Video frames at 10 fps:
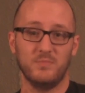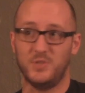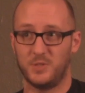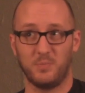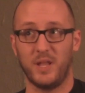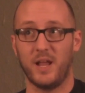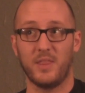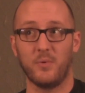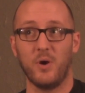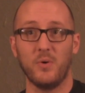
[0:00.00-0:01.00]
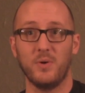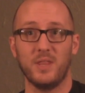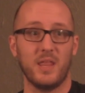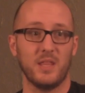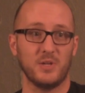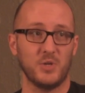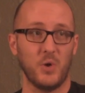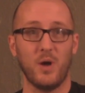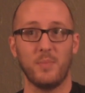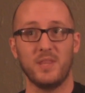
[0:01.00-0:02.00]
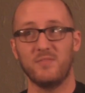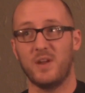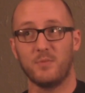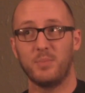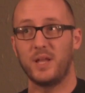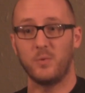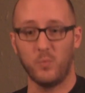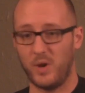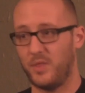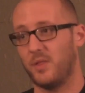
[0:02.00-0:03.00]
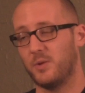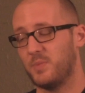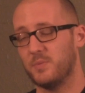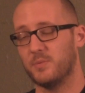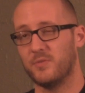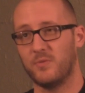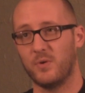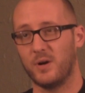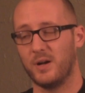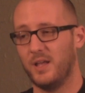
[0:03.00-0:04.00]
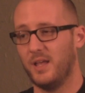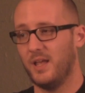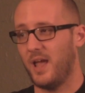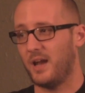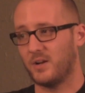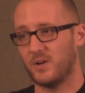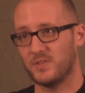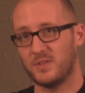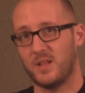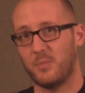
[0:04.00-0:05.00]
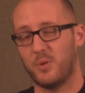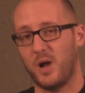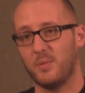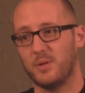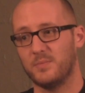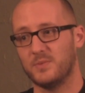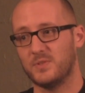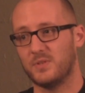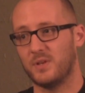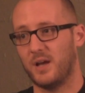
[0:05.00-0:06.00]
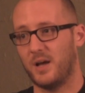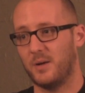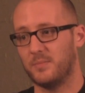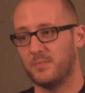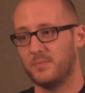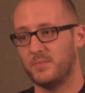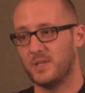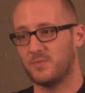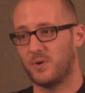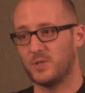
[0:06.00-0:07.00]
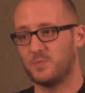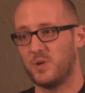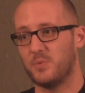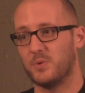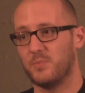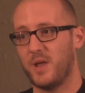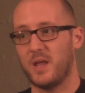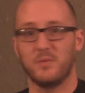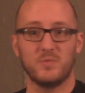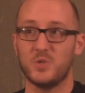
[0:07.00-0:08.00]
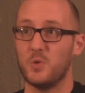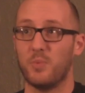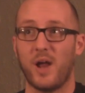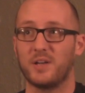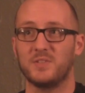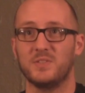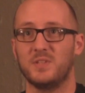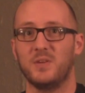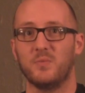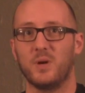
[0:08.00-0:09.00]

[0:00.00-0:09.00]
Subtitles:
just play on their own and then they show up and they've never played with other people before, and it causes a lot of problems as far as people may 2 practices in